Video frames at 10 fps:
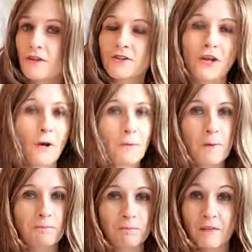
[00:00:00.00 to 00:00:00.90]
So
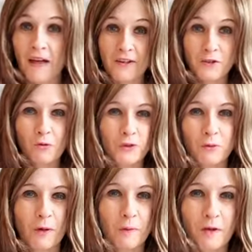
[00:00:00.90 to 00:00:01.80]
that's
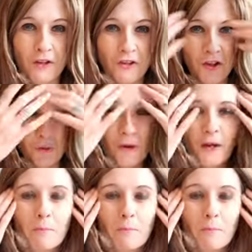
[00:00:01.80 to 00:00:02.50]
also what I'm going to do.